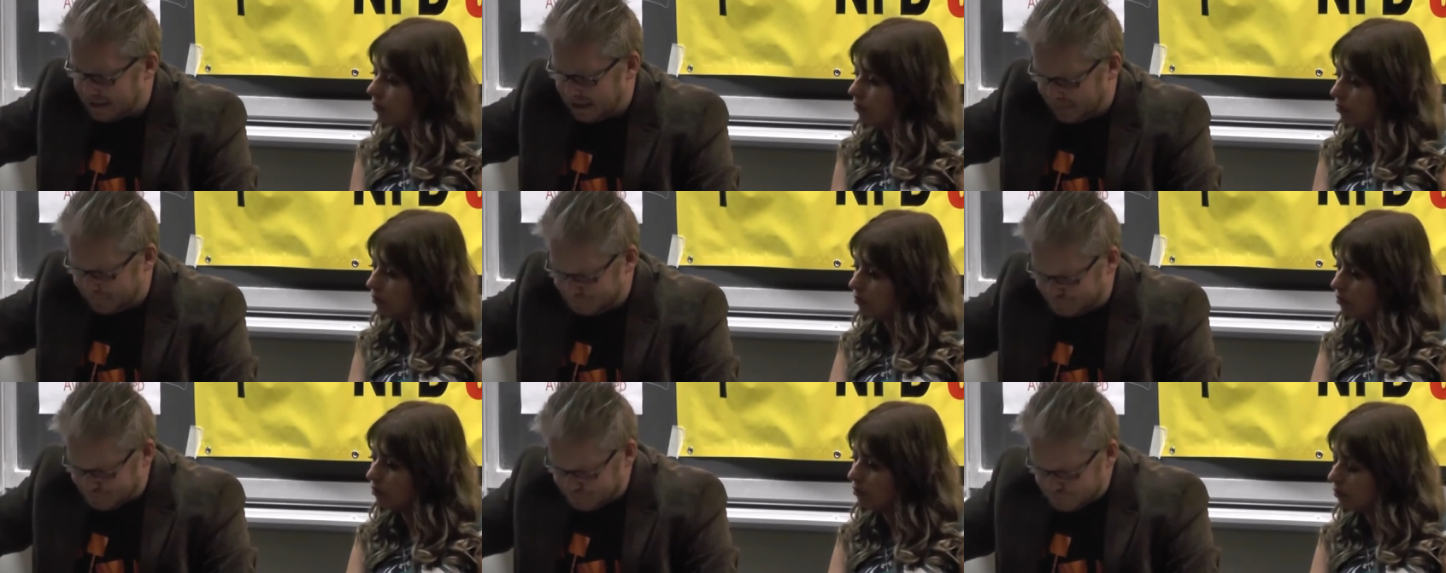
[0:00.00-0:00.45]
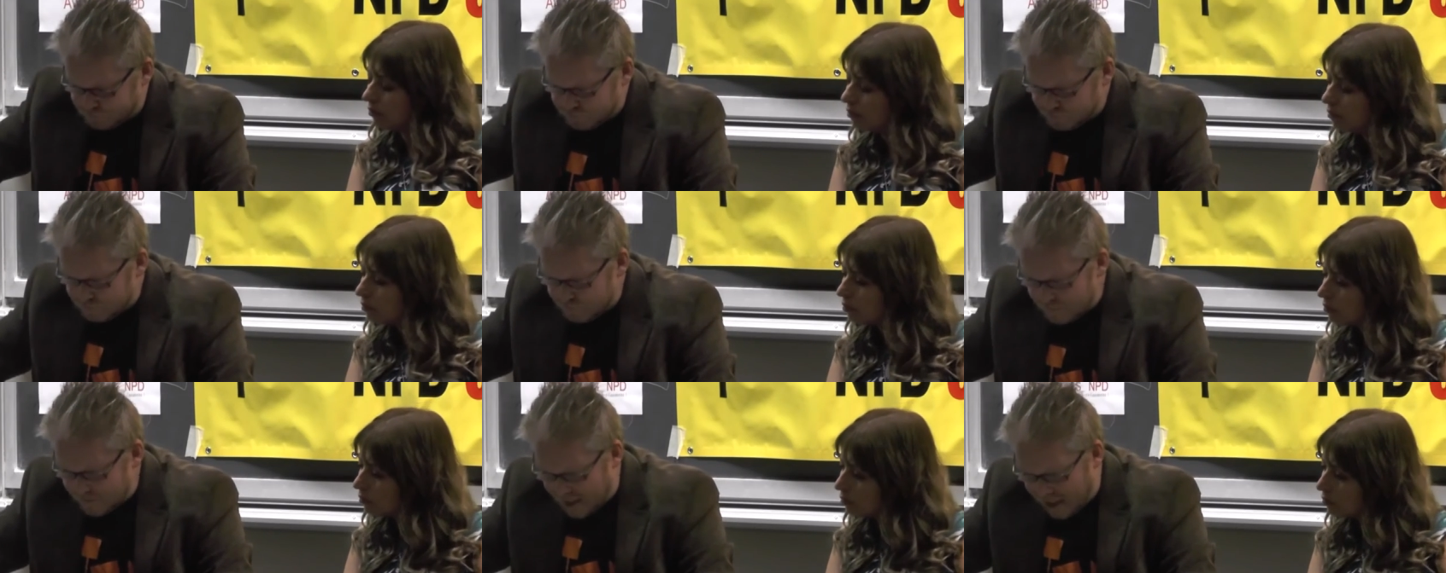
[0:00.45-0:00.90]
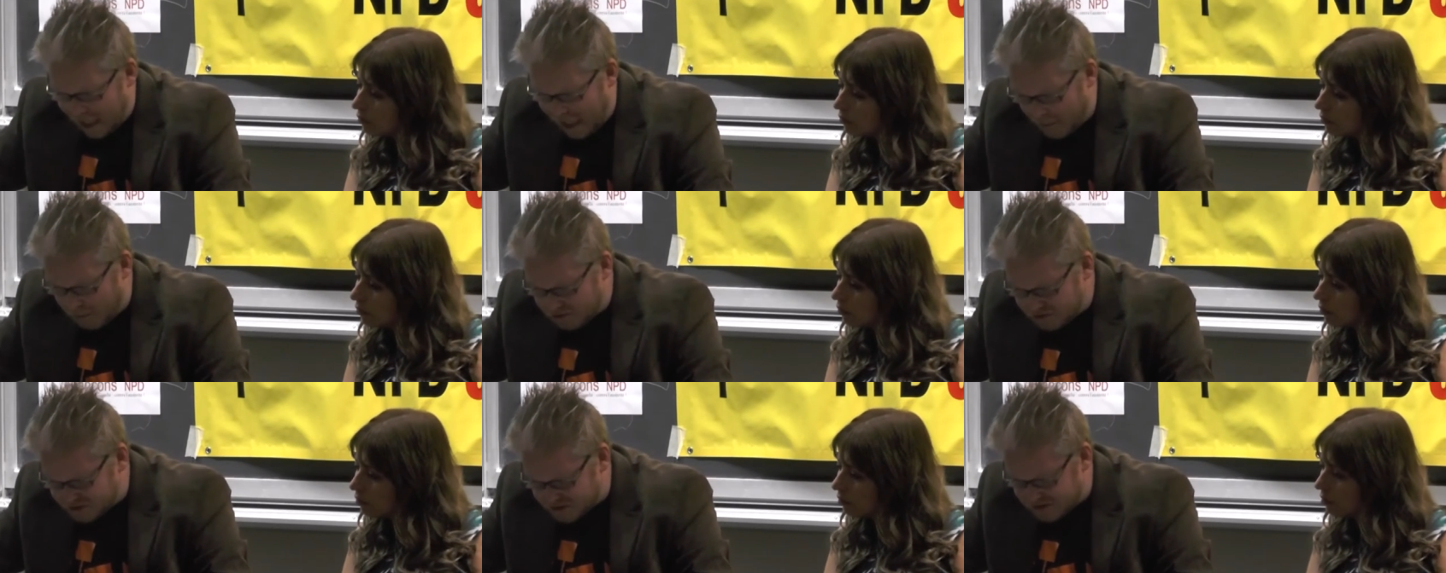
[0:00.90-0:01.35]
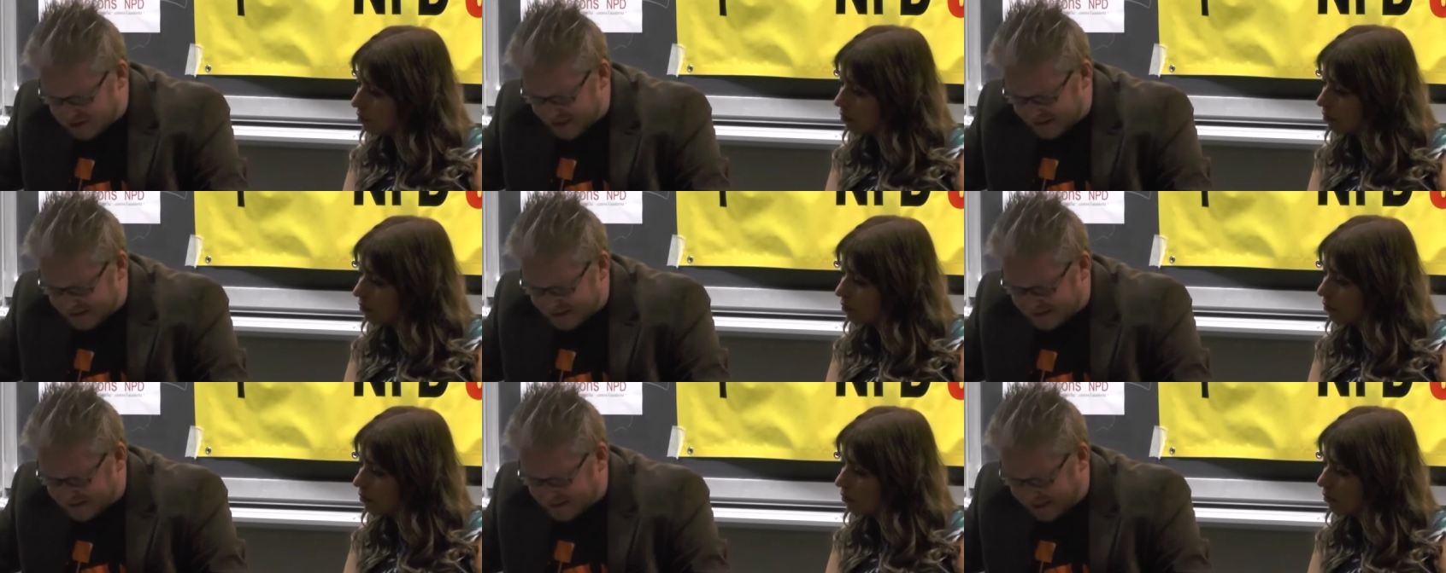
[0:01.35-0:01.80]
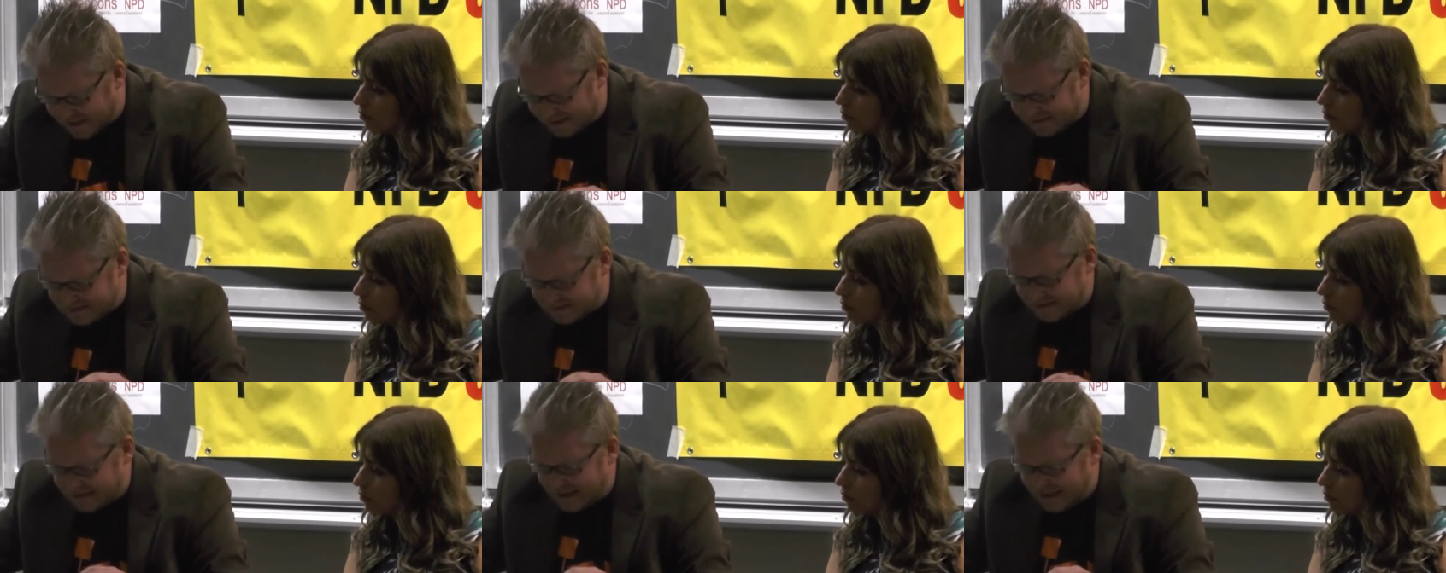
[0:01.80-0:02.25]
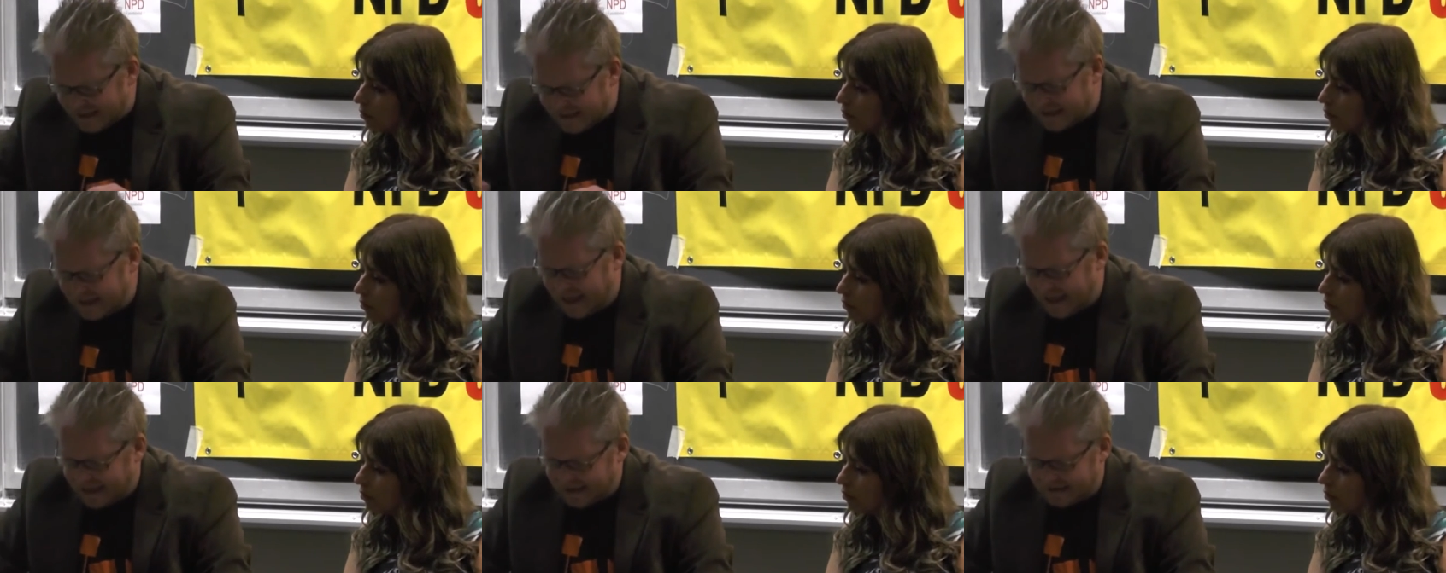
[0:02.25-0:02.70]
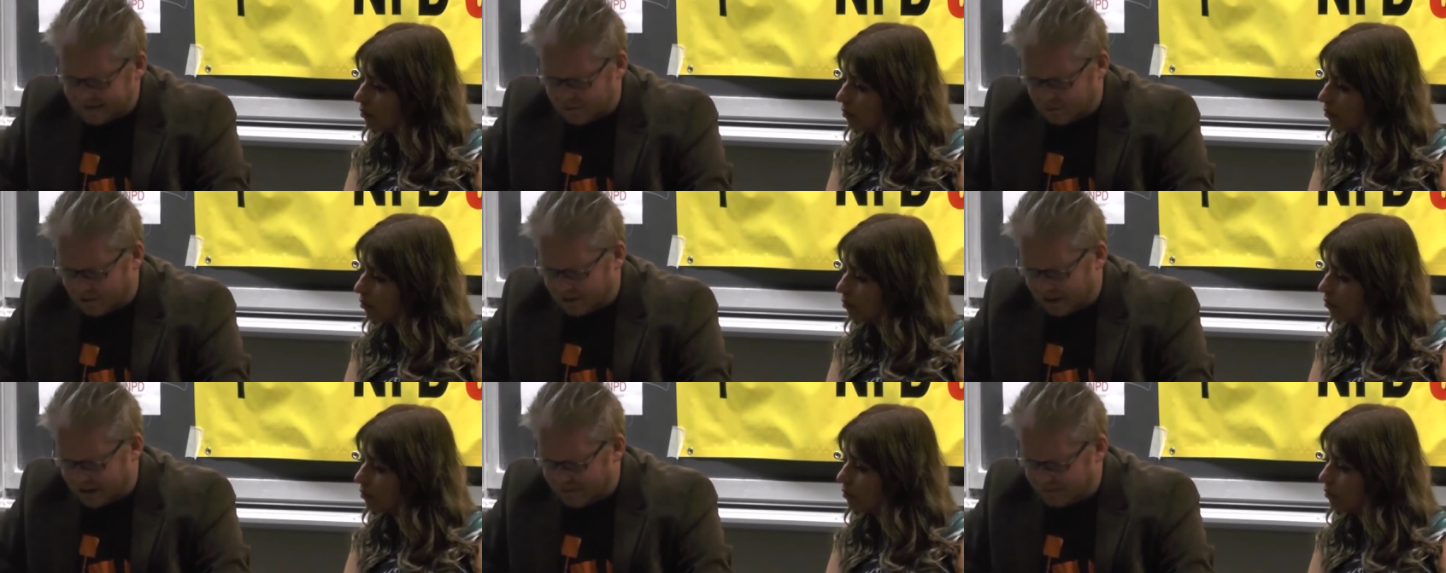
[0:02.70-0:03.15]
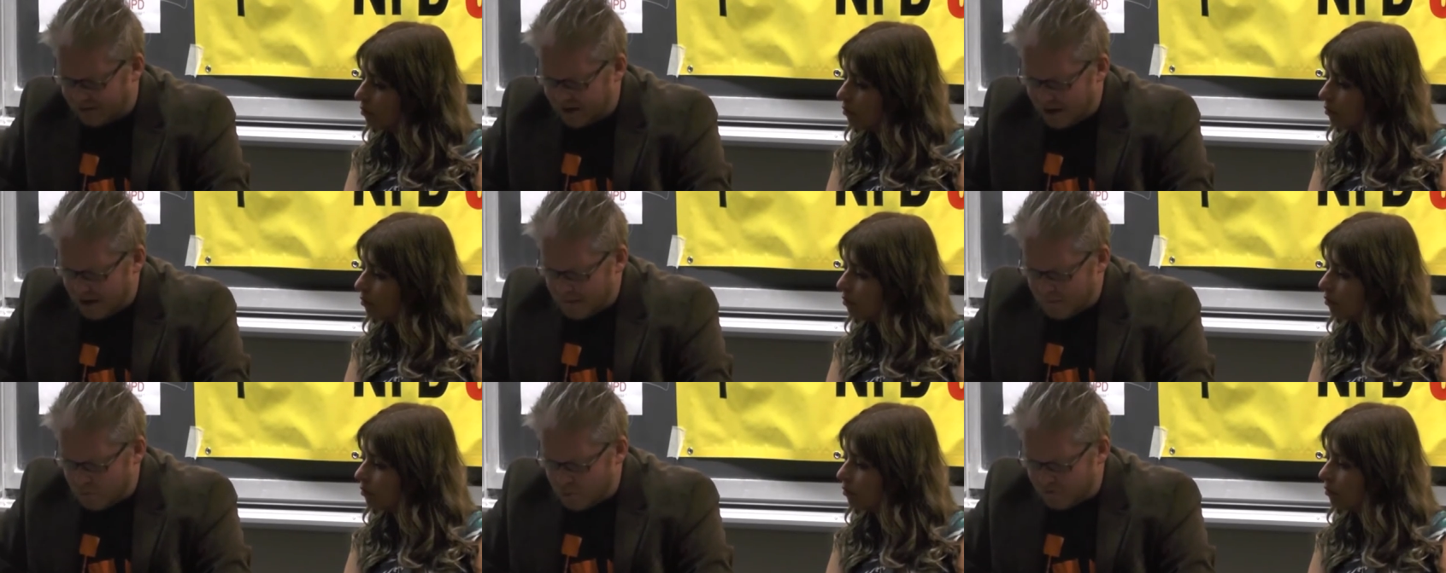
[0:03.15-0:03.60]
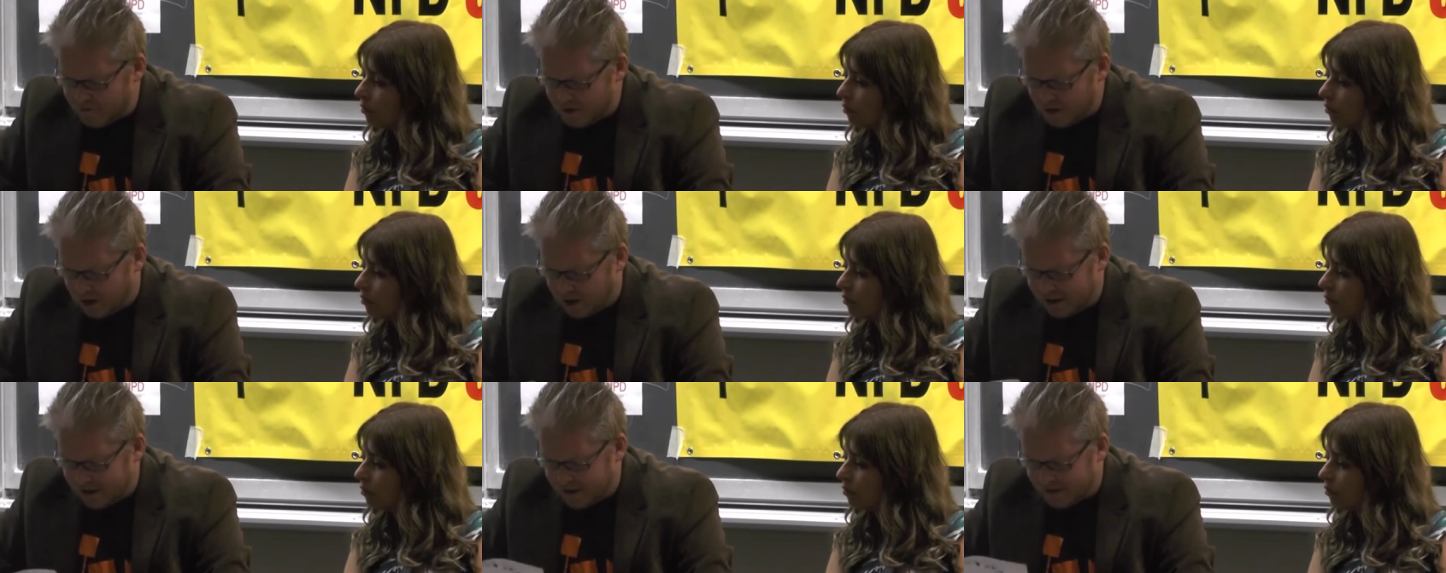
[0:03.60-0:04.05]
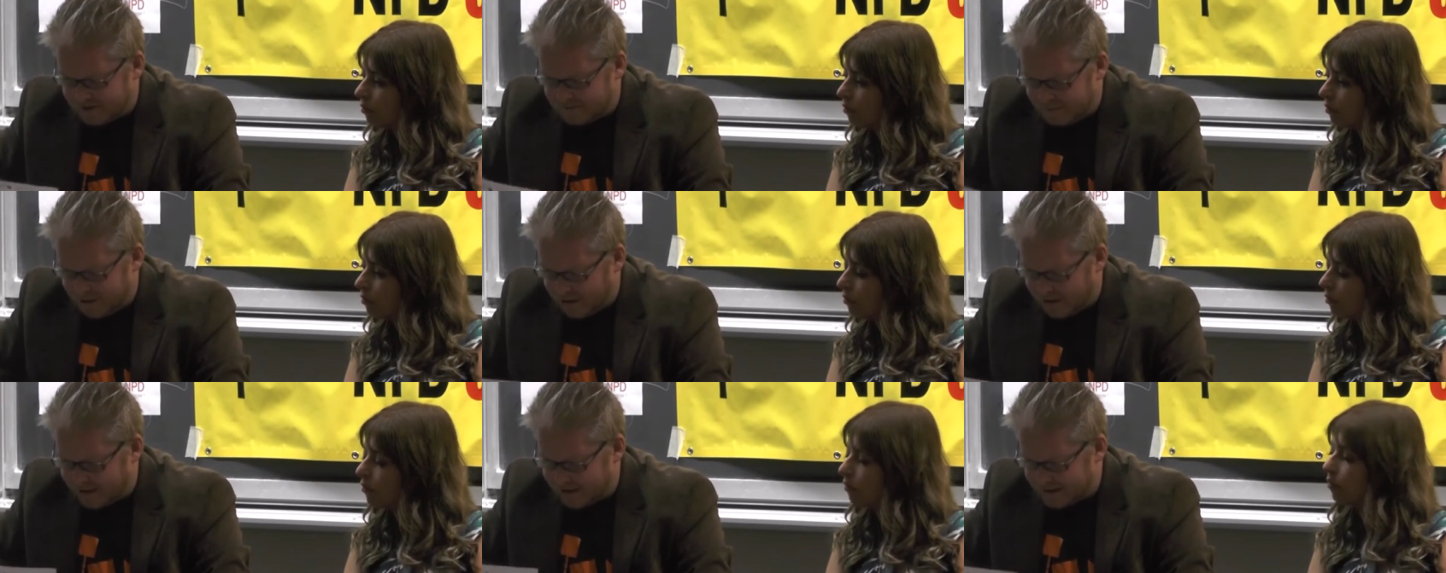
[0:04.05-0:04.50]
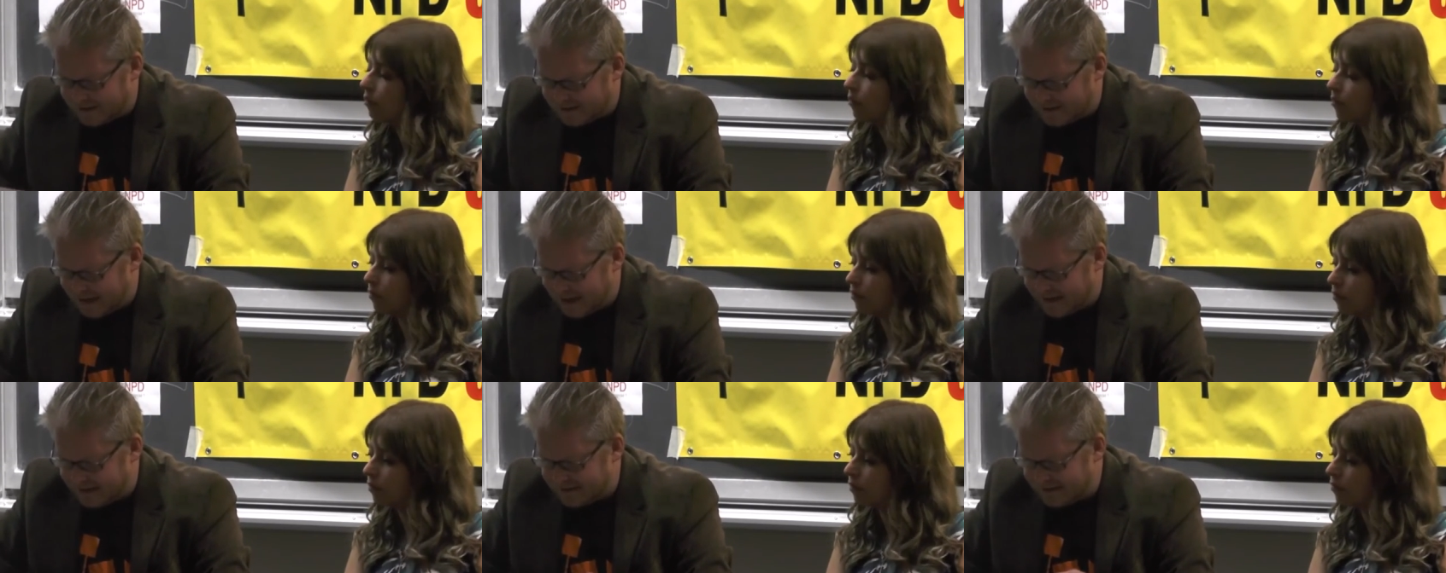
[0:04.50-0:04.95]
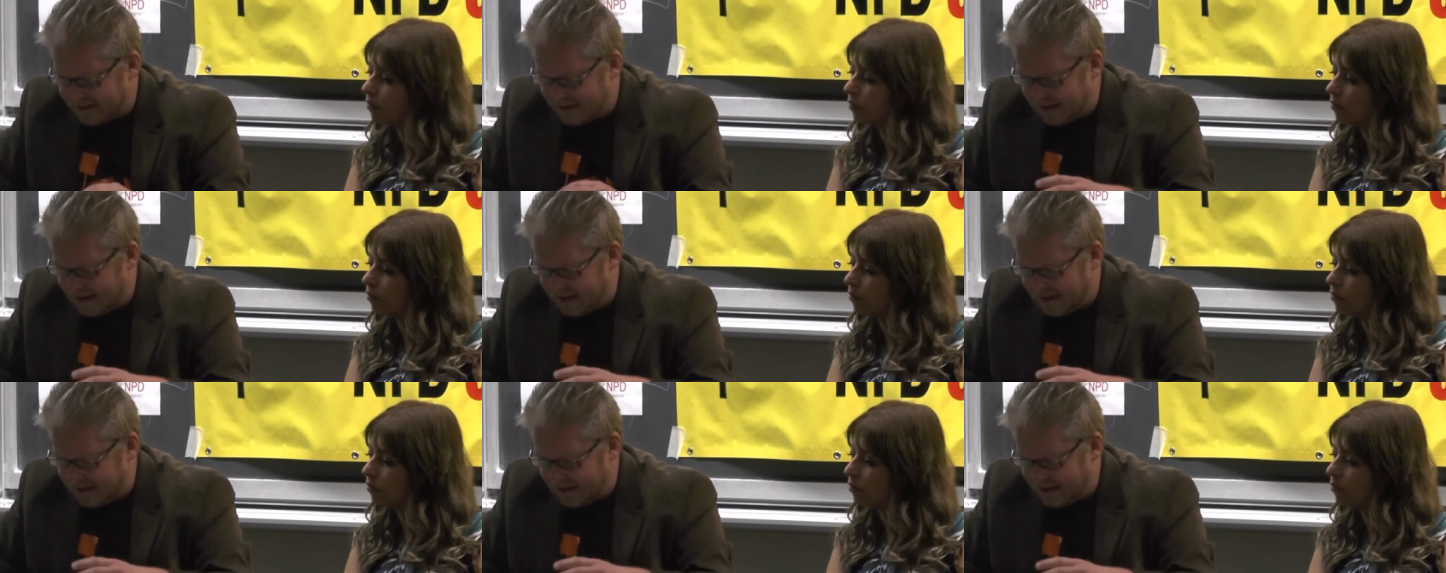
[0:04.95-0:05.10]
Speaker 1: um, I would just like to cite, in the end, as we're kind of moving on here, as Barry said,